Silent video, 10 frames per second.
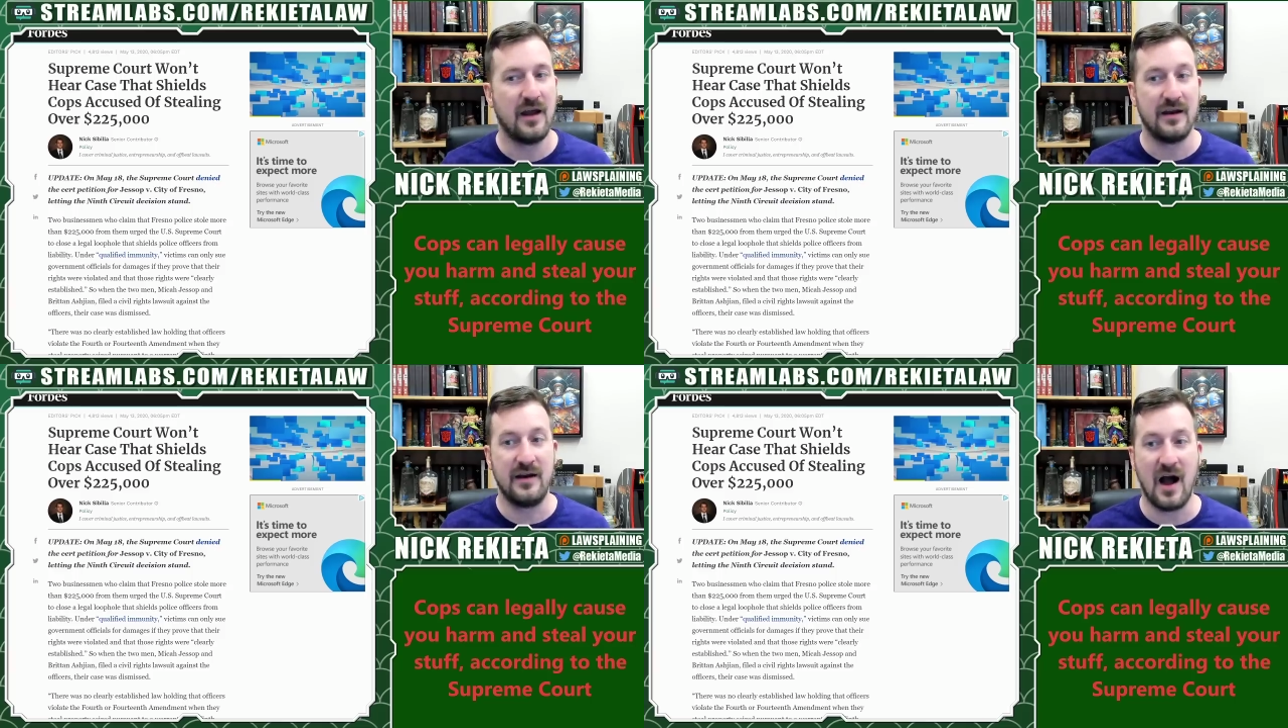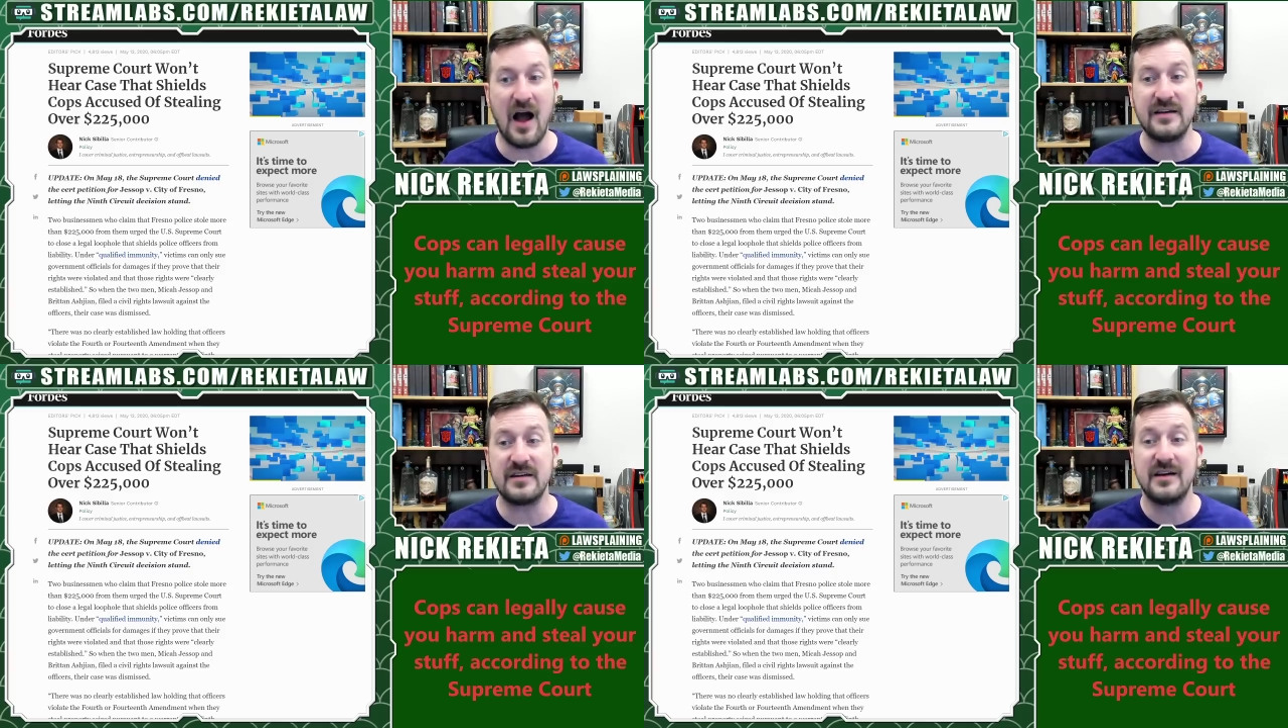
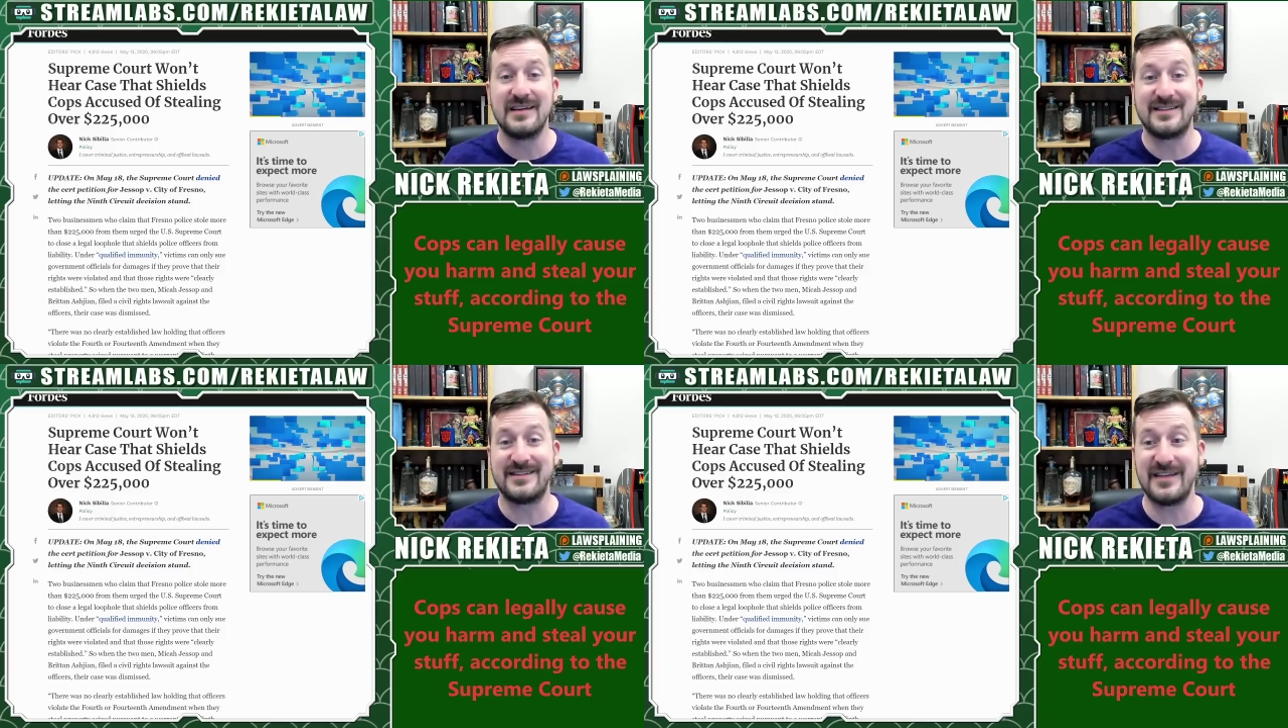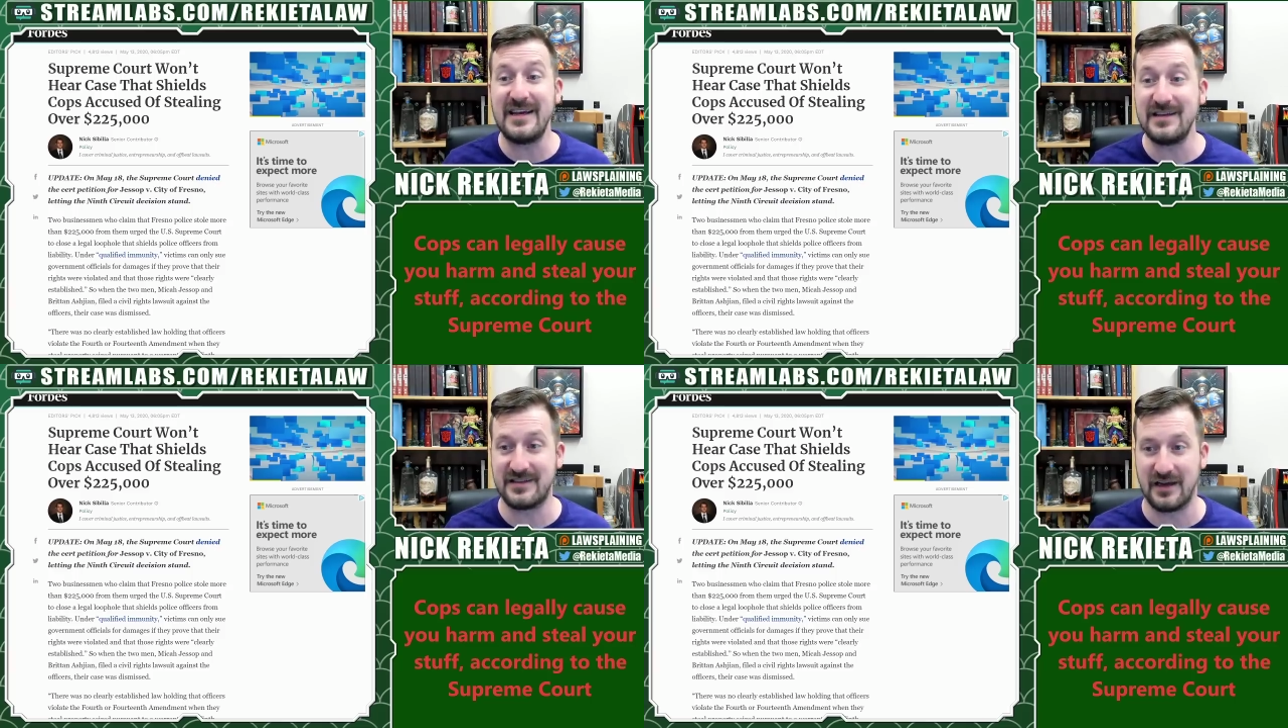not
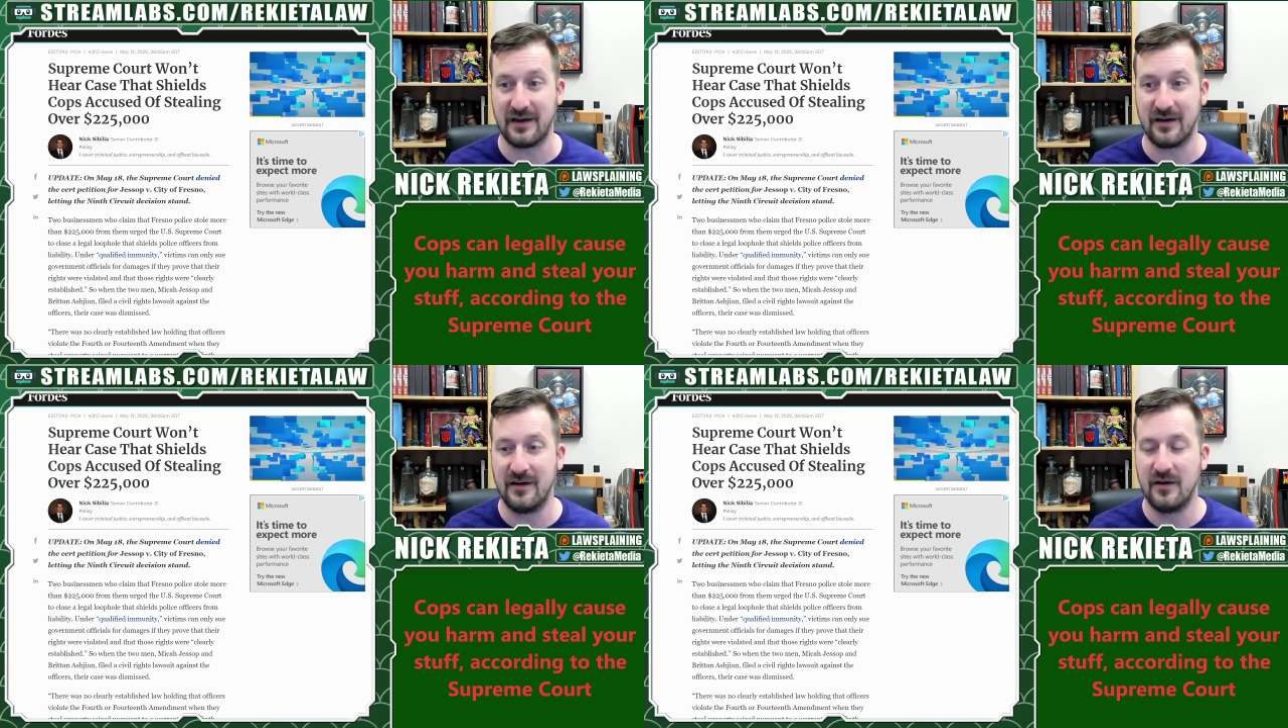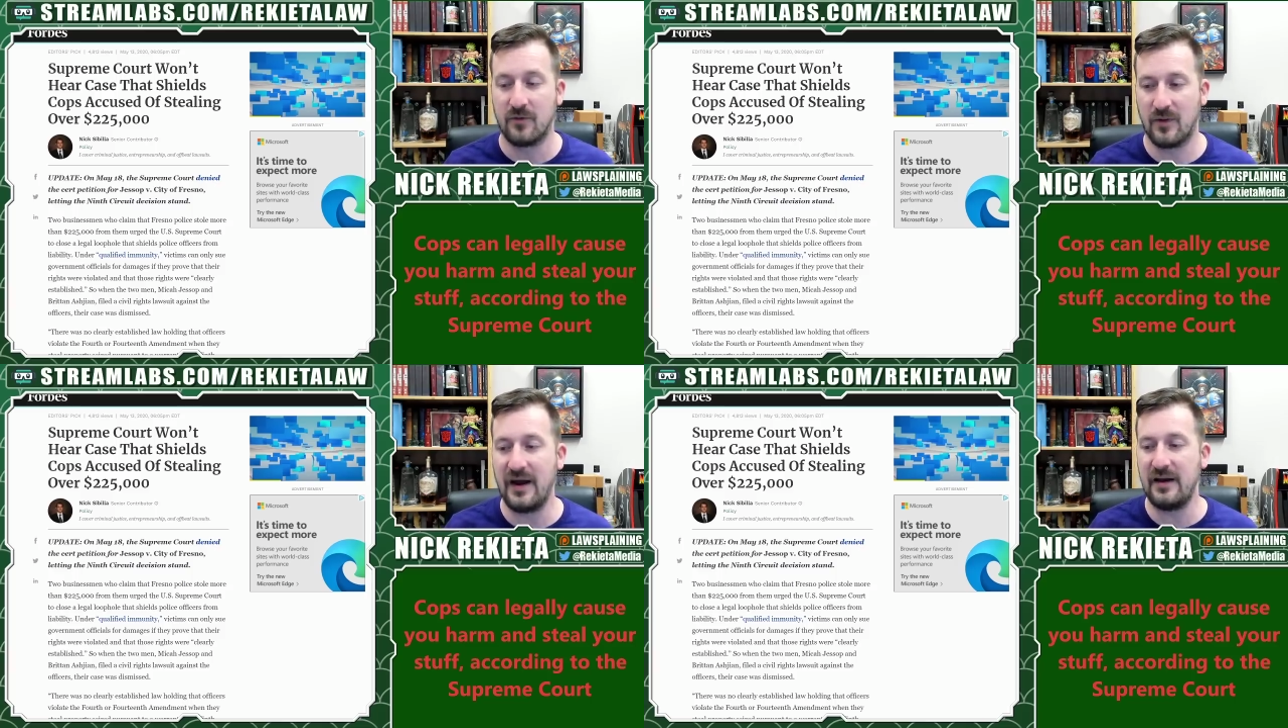seizing,
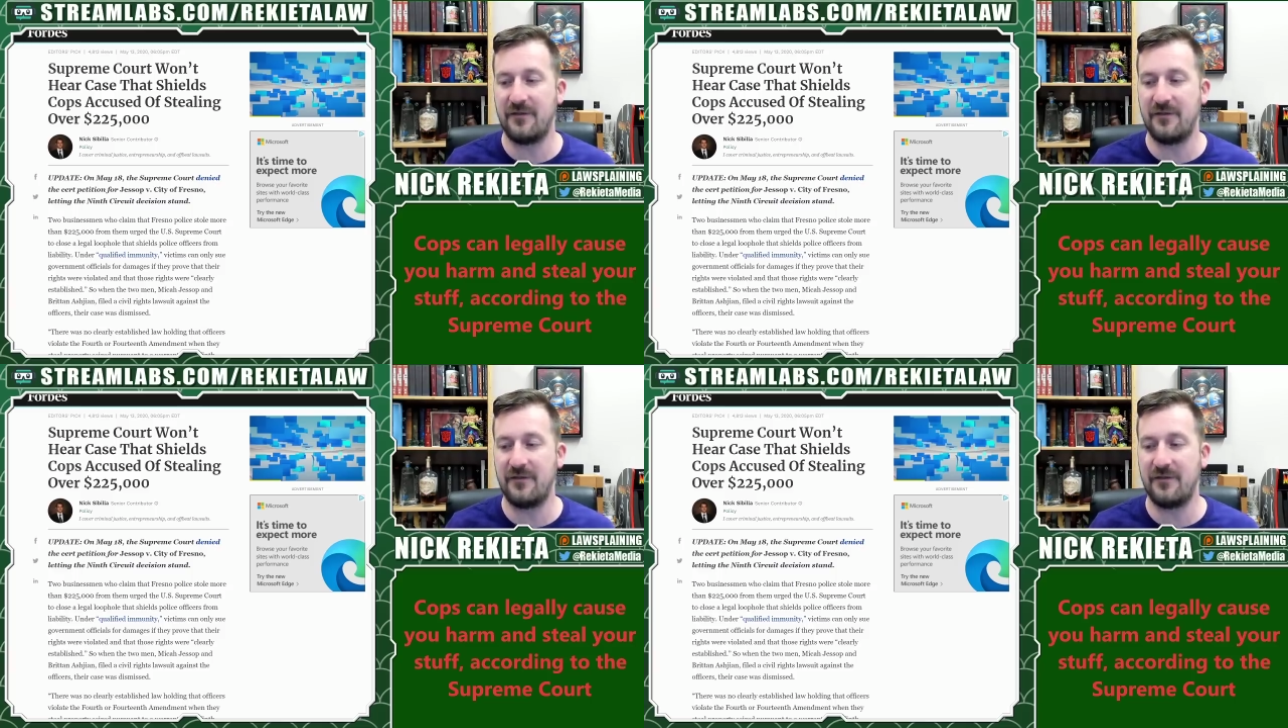right?